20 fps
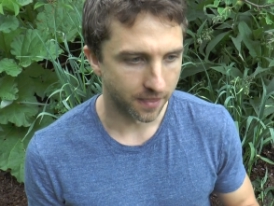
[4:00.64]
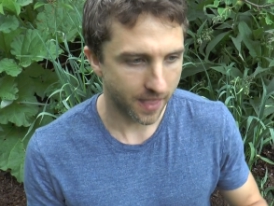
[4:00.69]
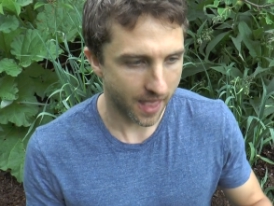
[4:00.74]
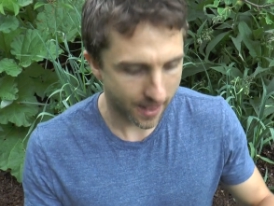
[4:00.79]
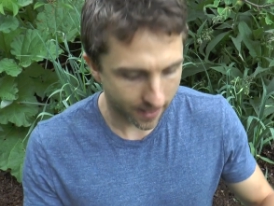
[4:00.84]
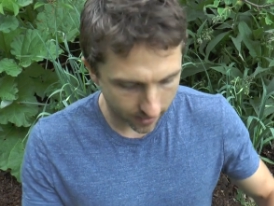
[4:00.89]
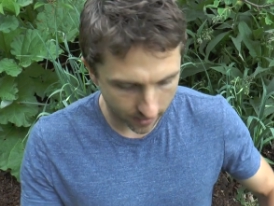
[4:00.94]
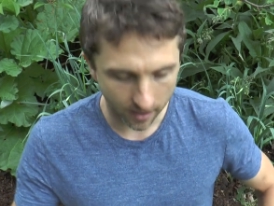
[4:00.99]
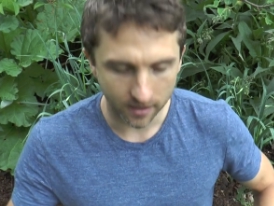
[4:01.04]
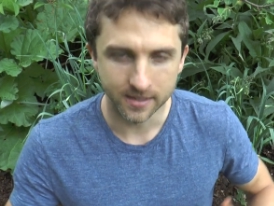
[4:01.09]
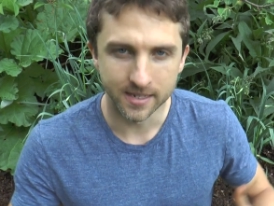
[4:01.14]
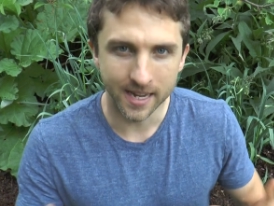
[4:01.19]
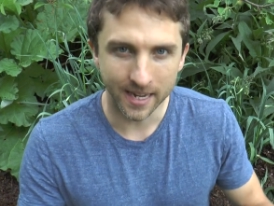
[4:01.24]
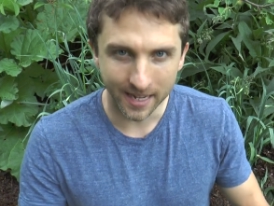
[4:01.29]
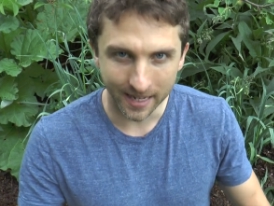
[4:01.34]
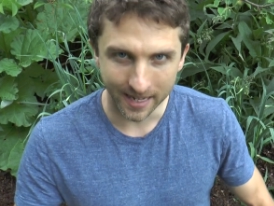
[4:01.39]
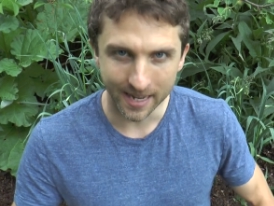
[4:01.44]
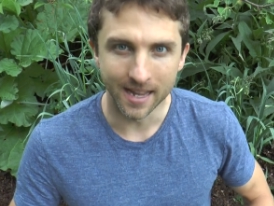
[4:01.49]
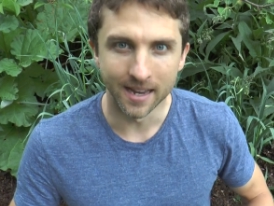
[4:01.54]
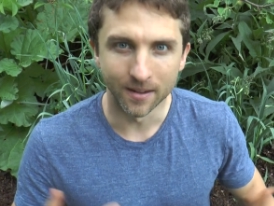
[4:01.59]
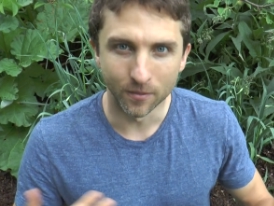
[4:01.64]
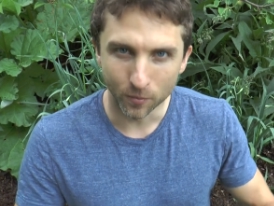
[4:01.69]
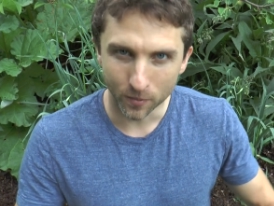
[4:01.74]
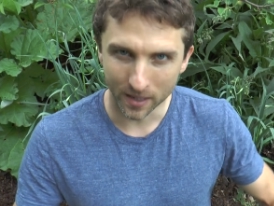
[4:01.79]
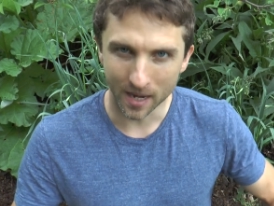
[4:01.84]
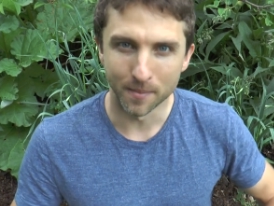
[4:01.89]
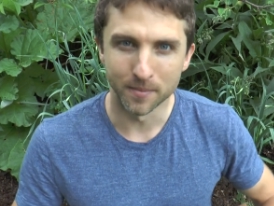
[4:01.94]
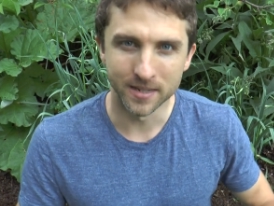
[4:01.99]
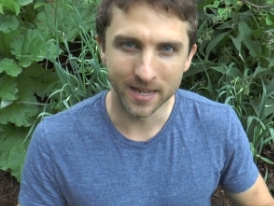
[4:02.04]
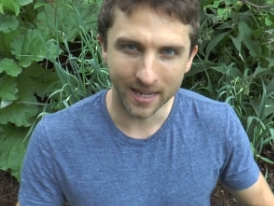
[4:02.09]
then dig it in.
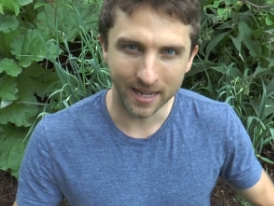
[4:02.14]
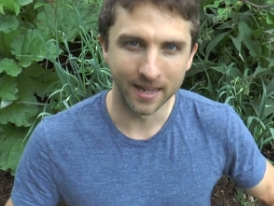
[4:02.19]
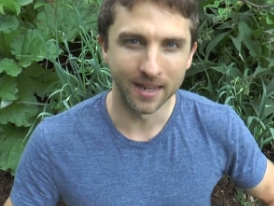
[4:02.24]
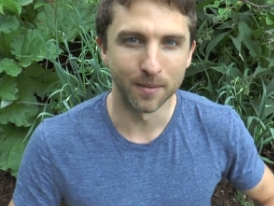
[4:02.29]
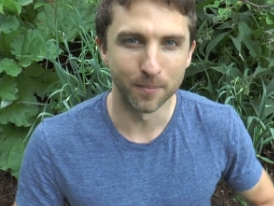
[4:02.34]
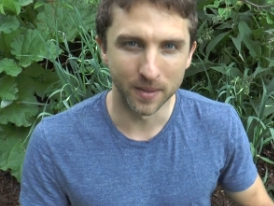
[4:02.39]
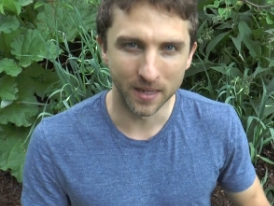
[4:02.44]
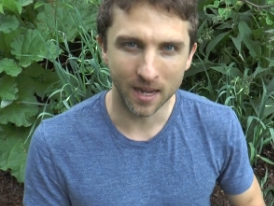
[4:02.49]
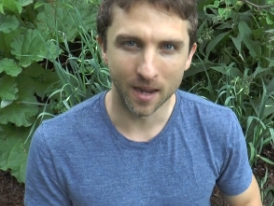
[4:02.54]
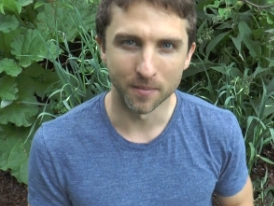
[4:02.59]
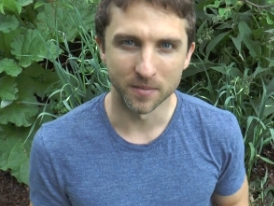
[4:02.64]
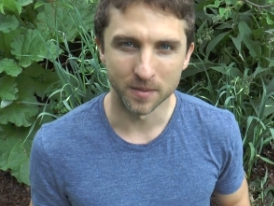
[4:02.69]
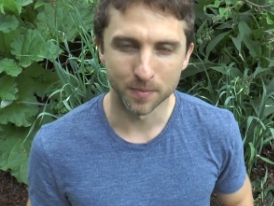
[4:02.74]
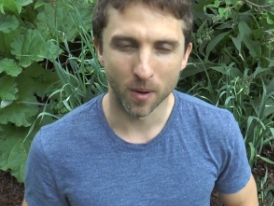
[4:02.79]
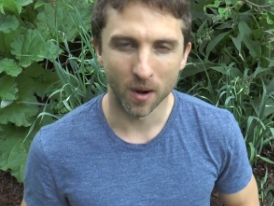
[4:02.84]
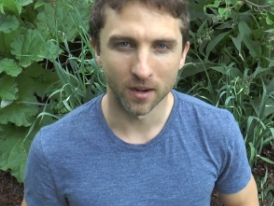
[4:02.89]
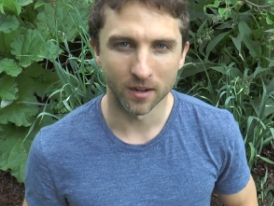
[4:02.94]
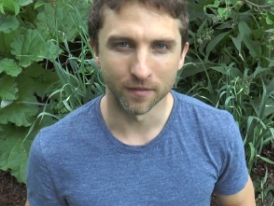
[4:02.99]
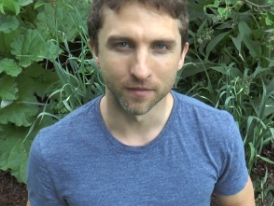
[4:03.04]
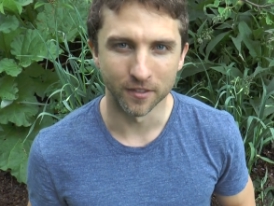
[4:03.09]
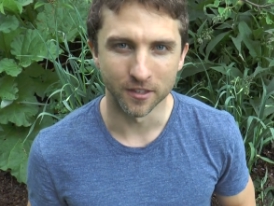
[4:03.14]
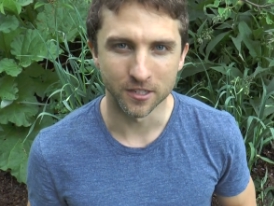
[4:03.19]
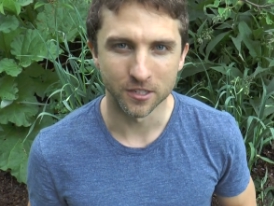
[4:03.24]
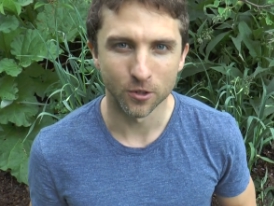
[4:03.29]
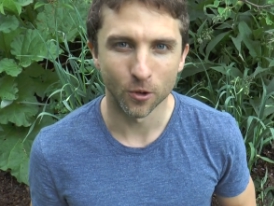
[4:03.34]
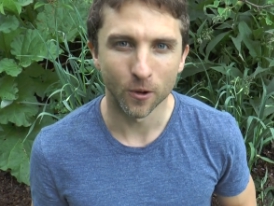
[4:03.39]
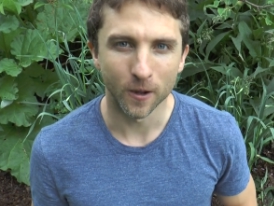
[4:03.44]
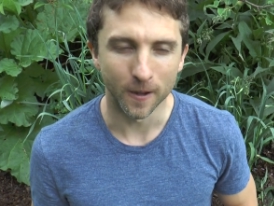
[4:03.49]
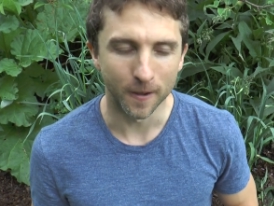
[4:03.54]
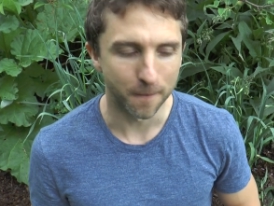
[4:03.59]
When I'm digging, it becomes part of the
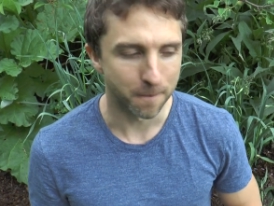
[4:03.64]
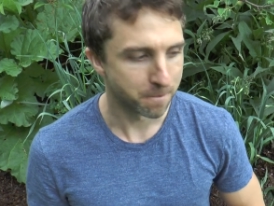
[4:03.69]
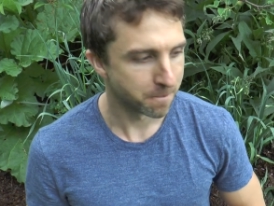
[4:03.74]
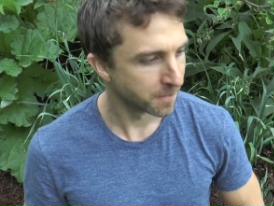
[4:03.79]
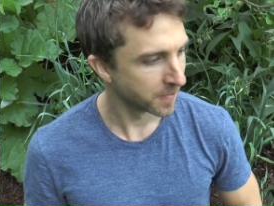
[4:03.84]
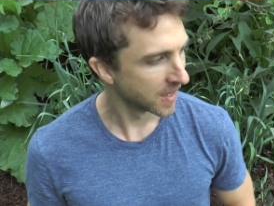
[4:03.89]
soil.